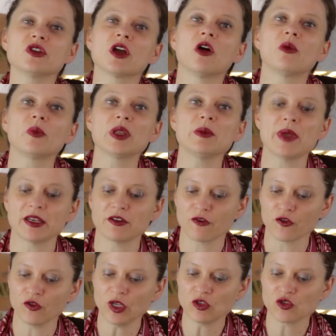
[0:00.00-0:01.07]
complement
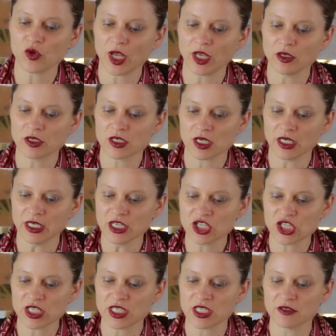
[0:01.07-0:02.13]
free trade
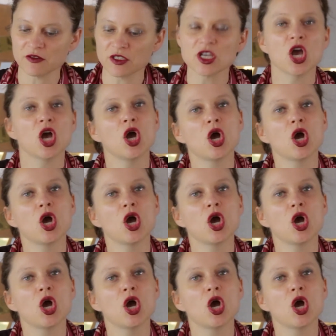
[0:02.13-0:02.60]
initiatives